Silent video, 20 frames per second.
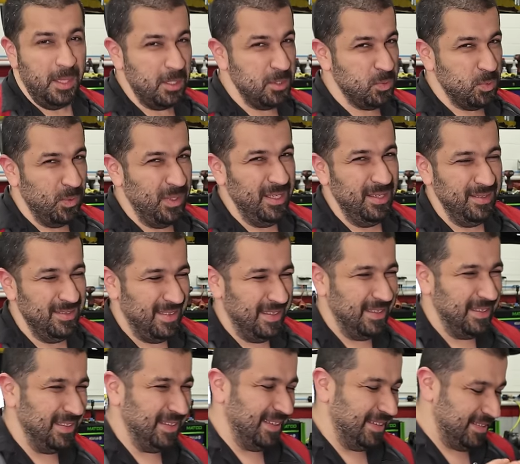There's one
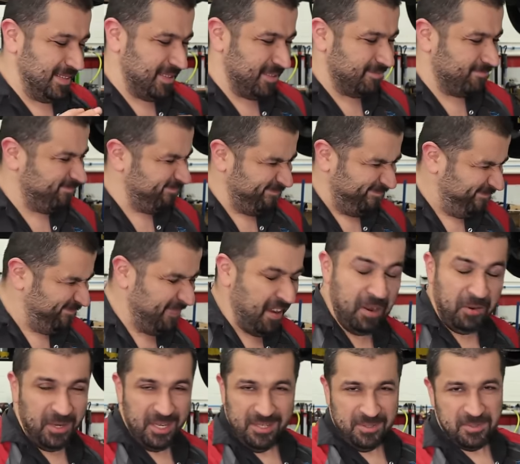thing that is
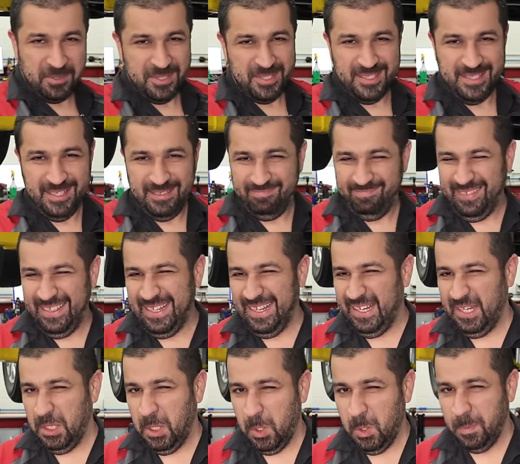very interesting, and
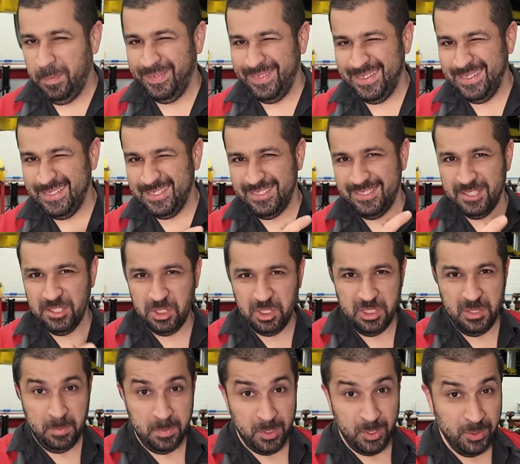I hope it is
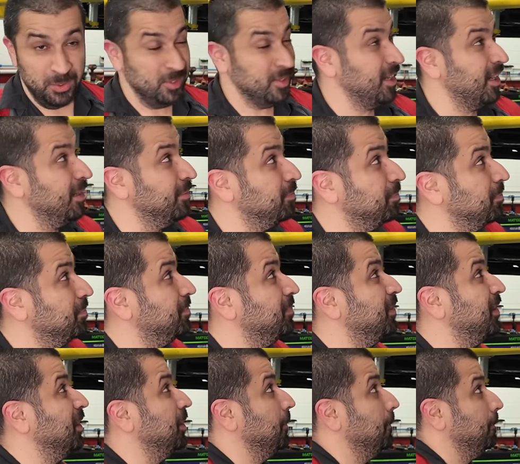just a prototype
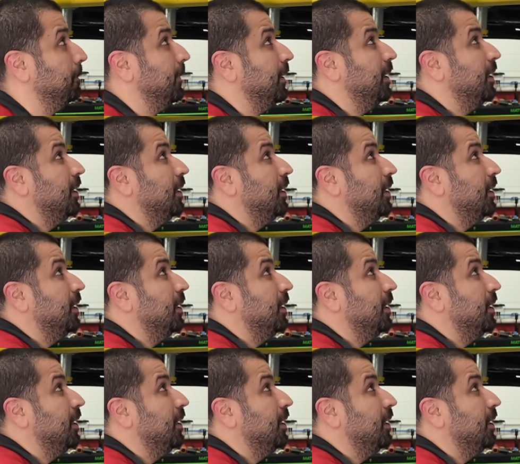thing.